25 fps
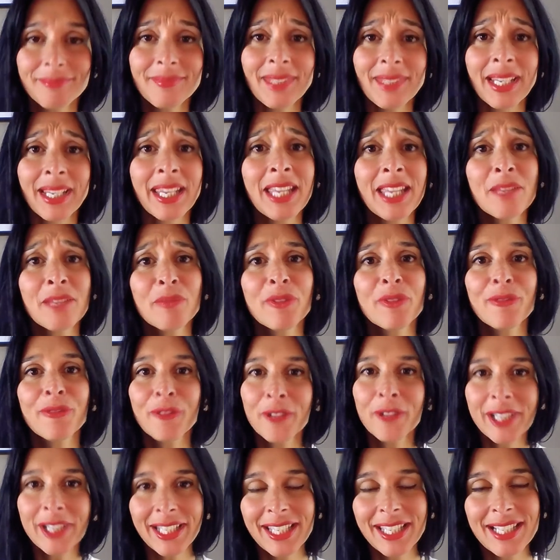And before
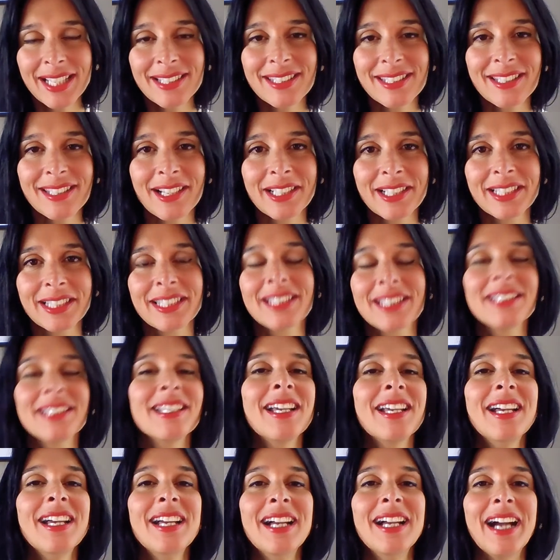I get started,
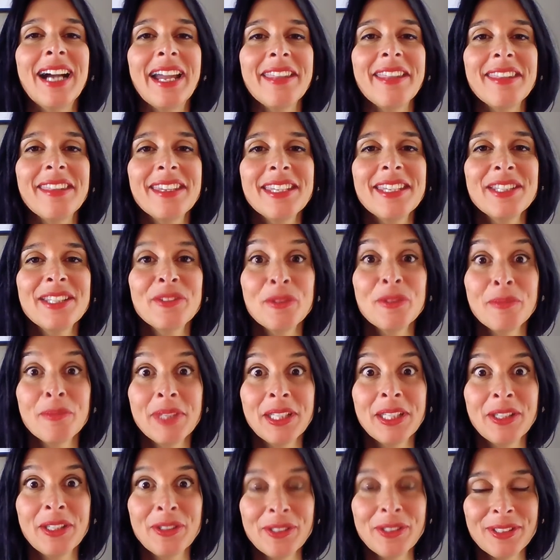I think it would be
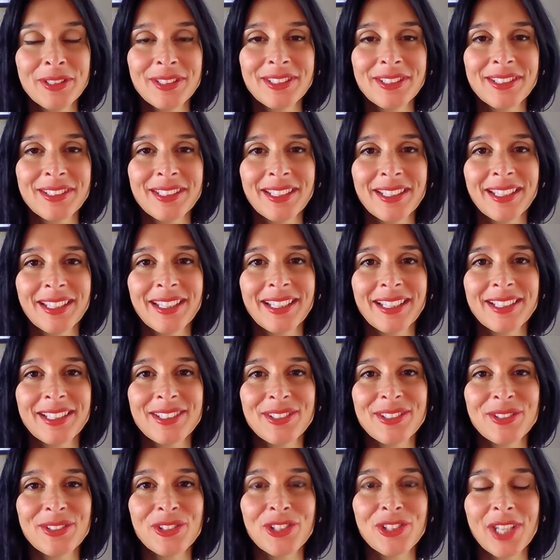good to
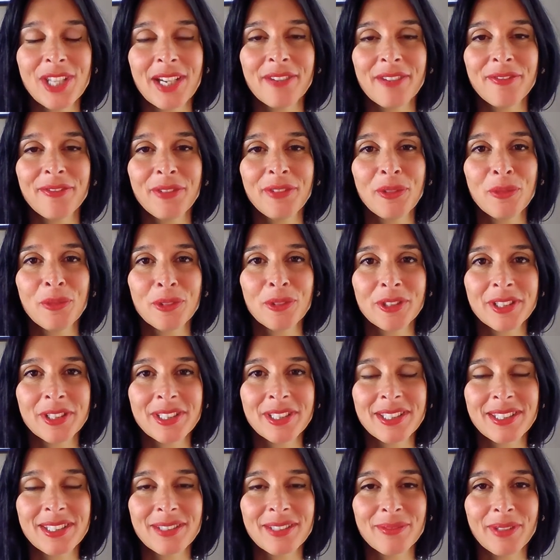share a few
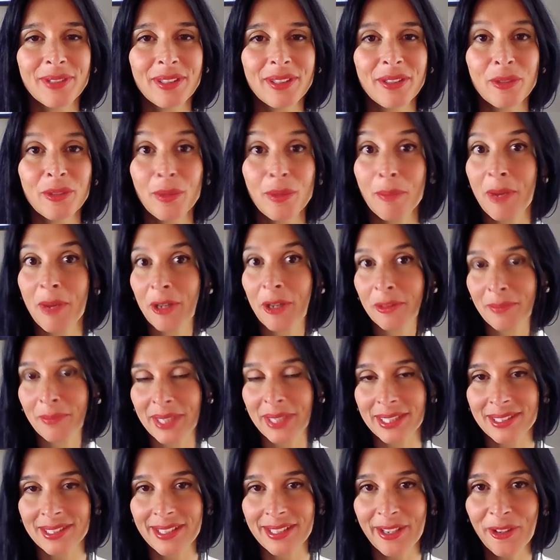words with you about
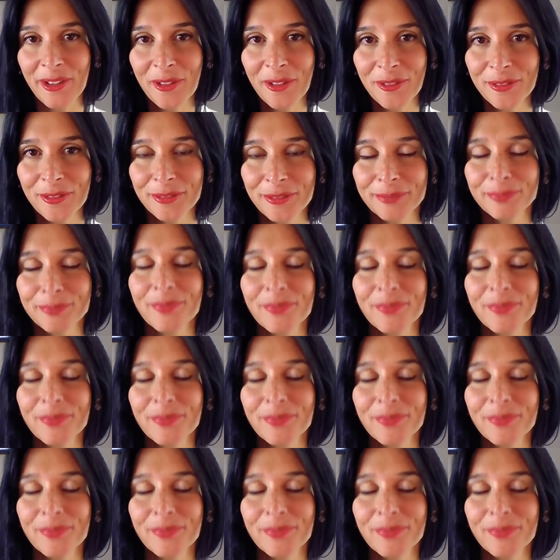myself.